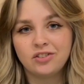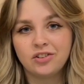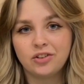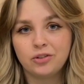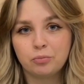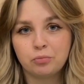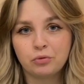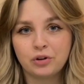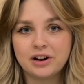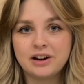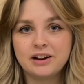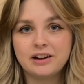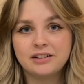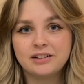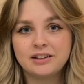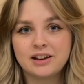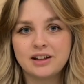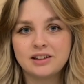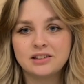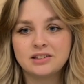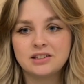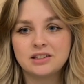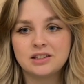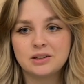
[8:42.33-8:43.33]
spring
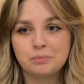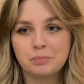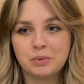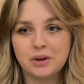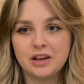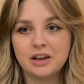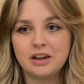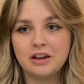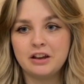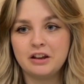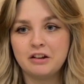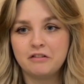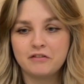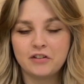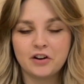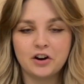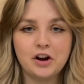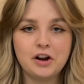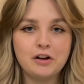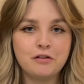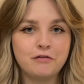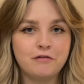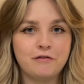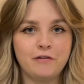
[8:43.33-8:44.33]
tends to be
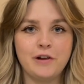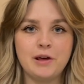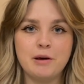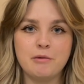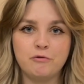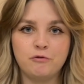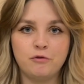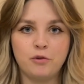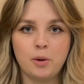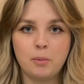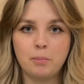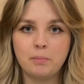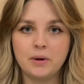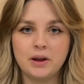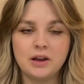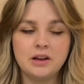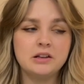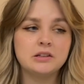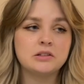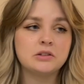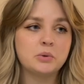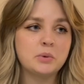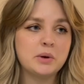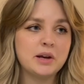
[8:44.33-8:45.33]
very
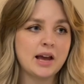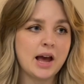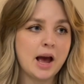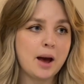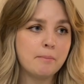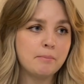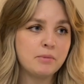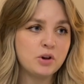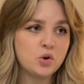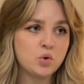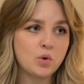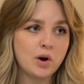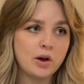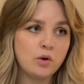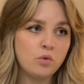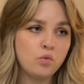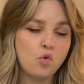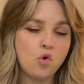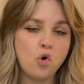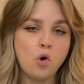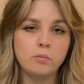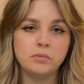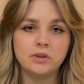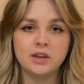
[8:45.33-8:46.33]
flip-floppy, so it can be quite
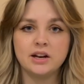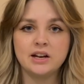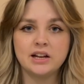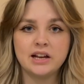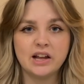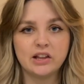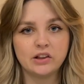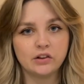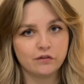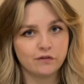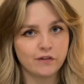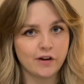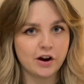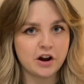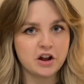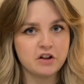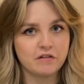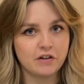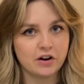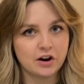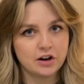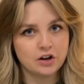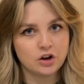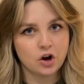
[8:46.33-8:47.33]
warm, then it gets
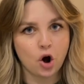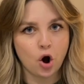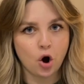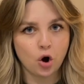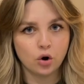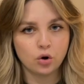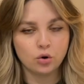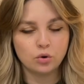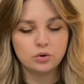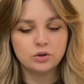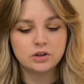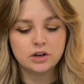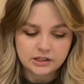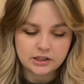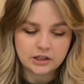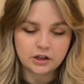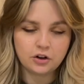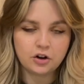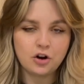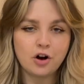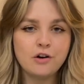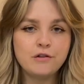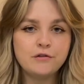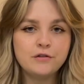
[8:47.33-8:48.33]
very, very cold. So
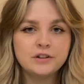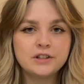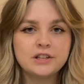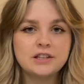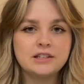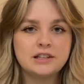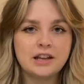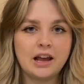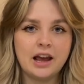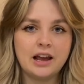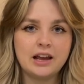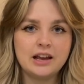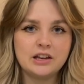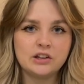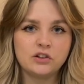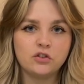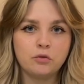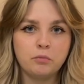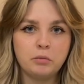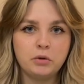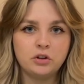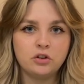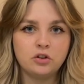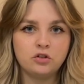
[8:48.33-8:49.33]
the goal for today
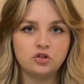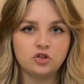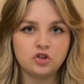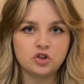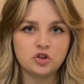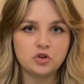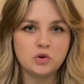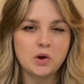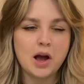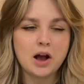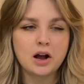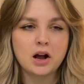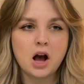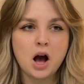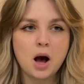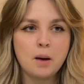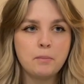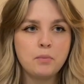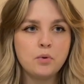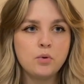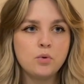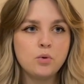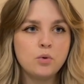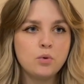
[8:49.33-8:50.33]
is for me to do a
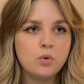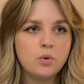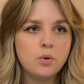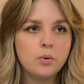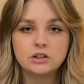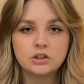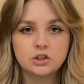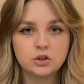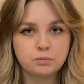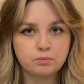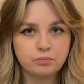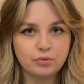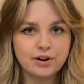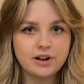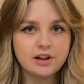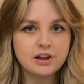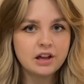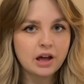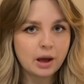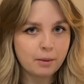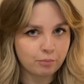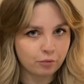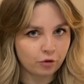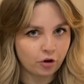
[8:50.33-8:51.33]
couple
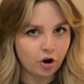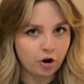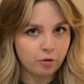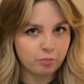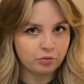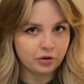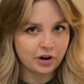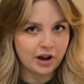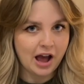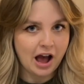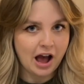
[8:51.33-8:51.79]
spring appropriate